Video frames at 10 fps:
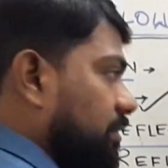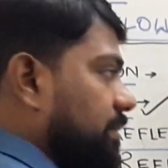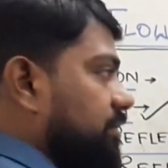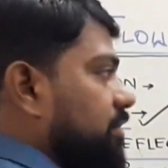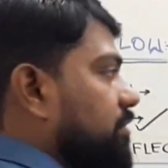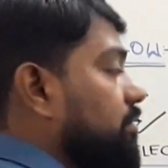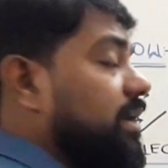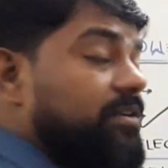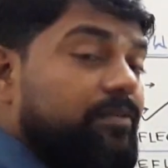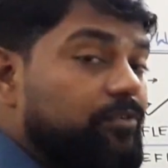to mention to you,
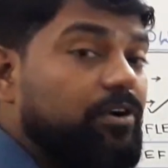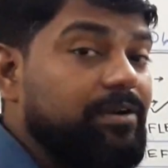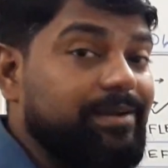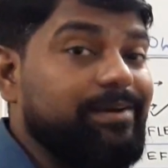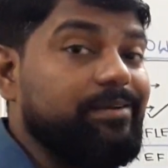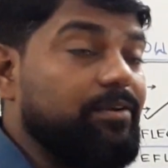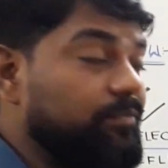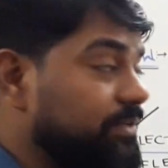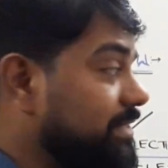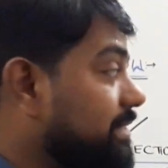that you have to not learn. You
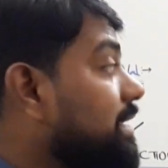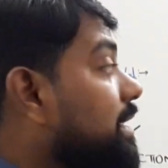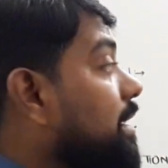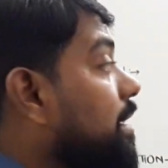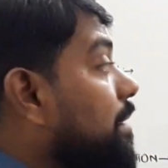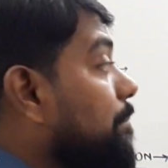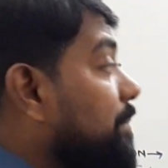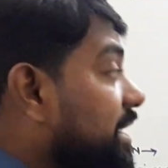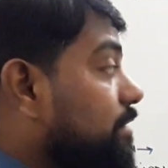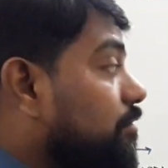have to just
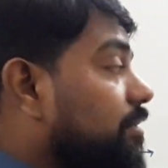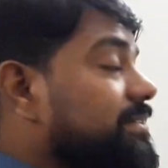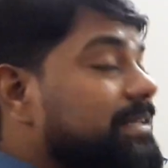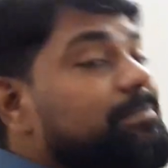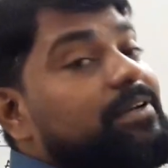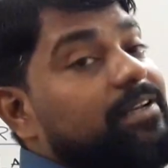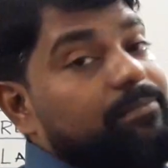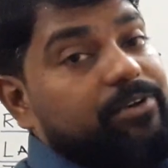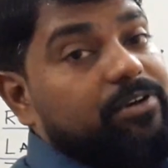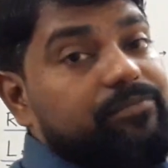make your concept clear, because